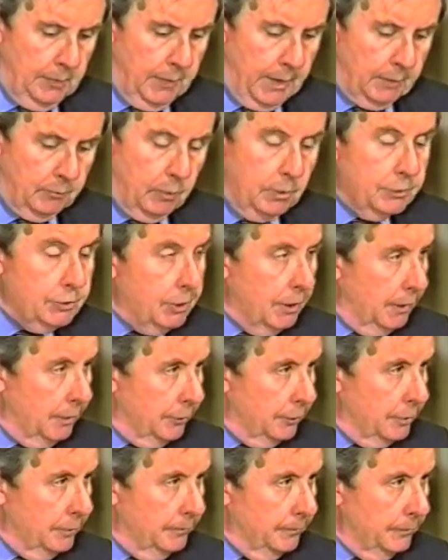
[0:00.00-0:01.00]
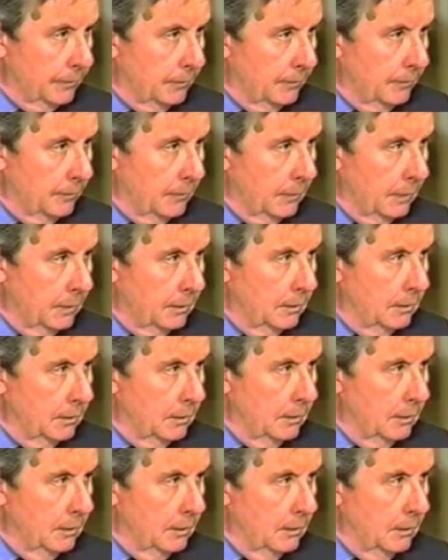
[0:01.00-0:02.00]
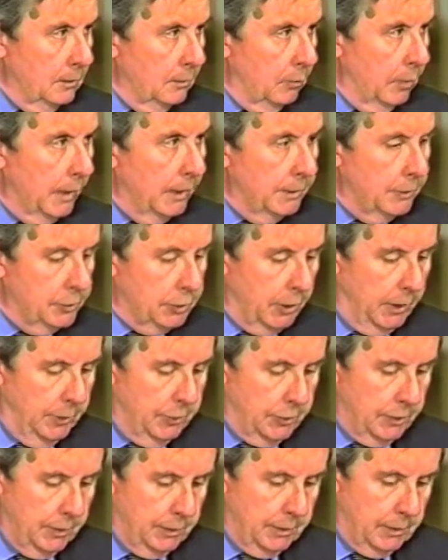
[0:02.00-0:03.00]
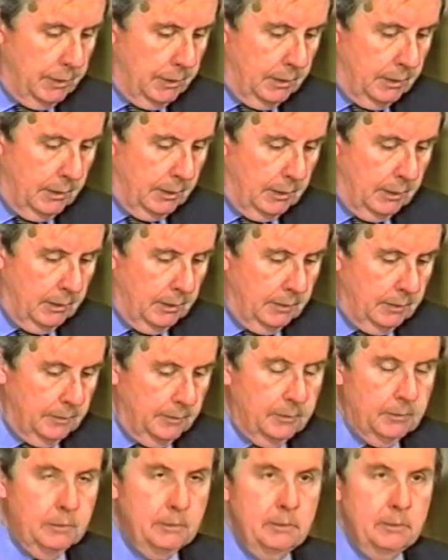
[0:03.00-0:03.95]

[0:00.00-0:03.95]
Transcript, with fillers: That will change. When it changes, uh,